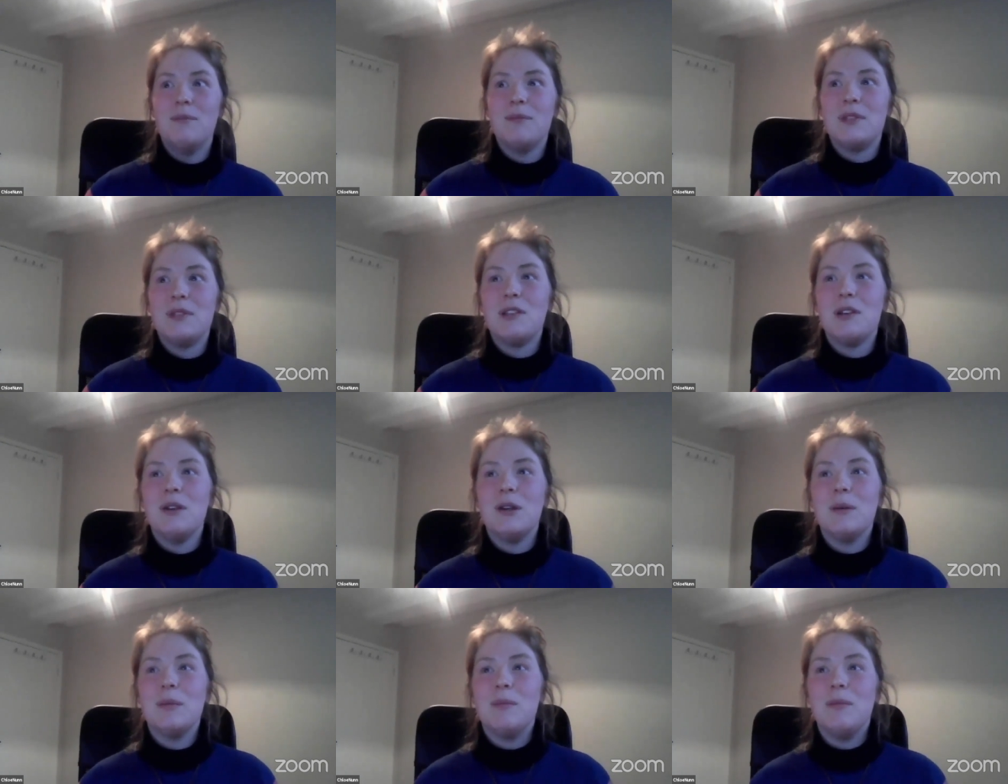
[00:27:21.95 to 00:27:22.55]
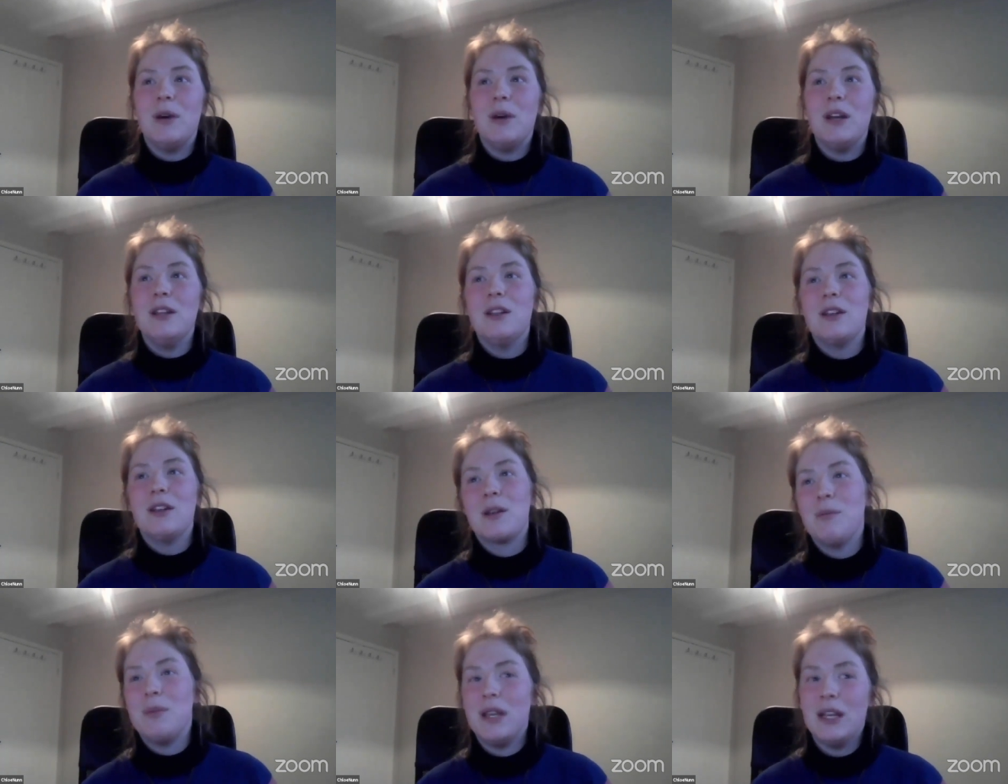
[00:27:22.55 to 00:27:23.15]
So it might
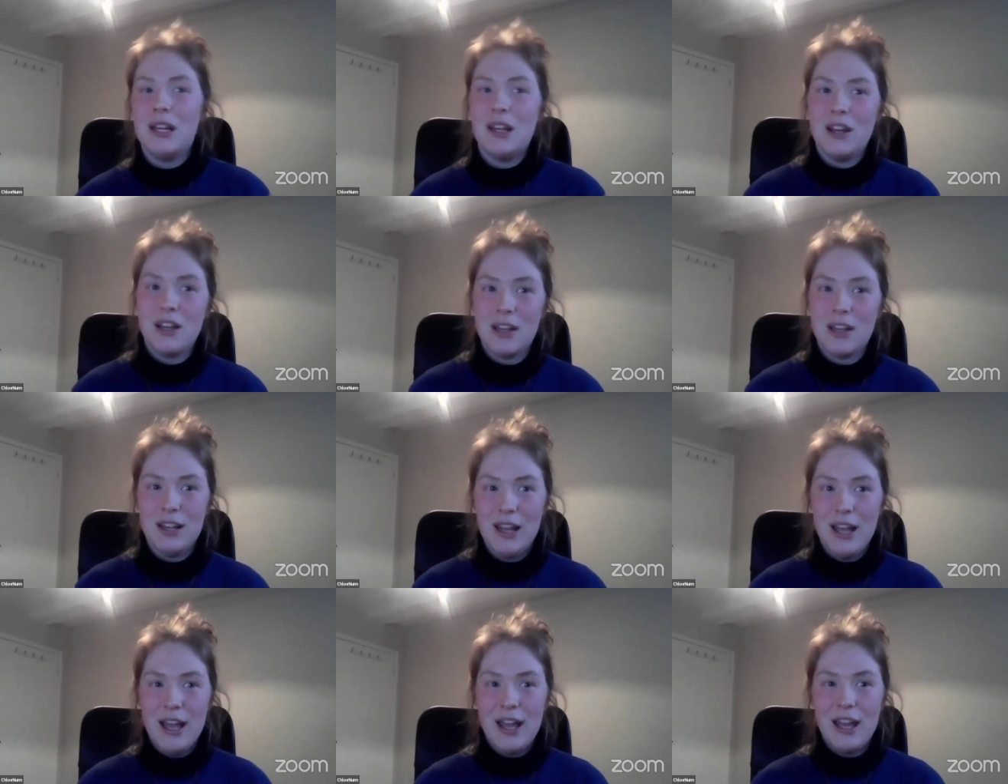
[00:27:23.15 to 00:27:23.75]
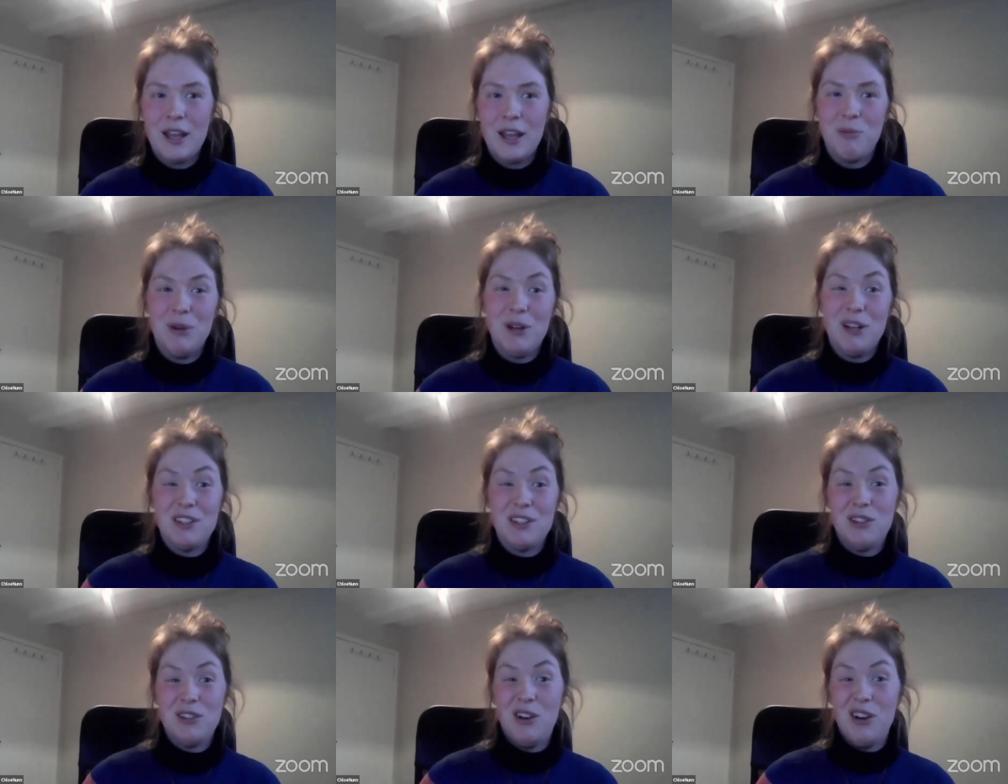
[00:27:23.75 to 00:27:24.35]
look a bit like a leg, but
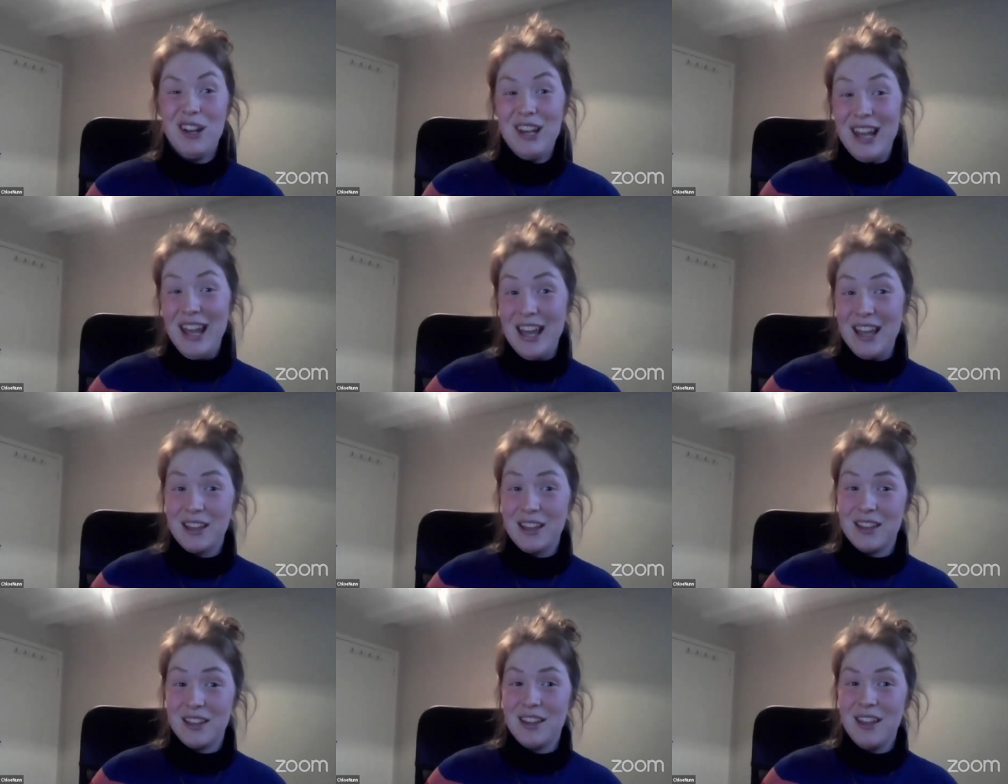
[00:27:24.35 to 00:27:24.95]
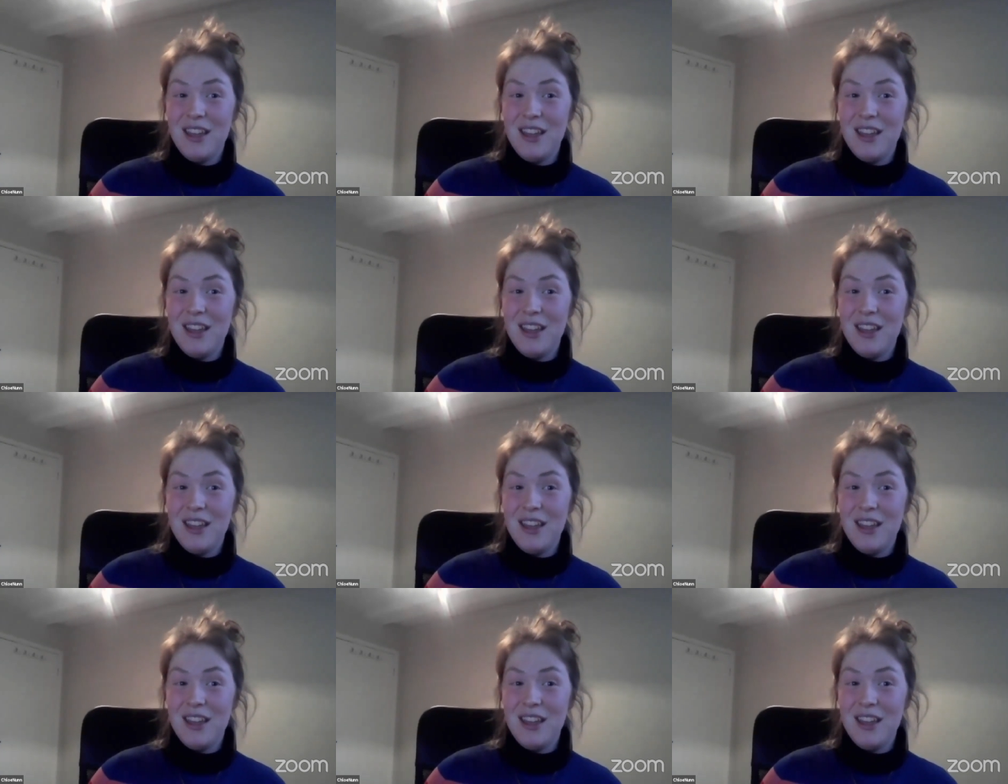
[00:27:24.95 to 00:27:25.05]
it's not a leg.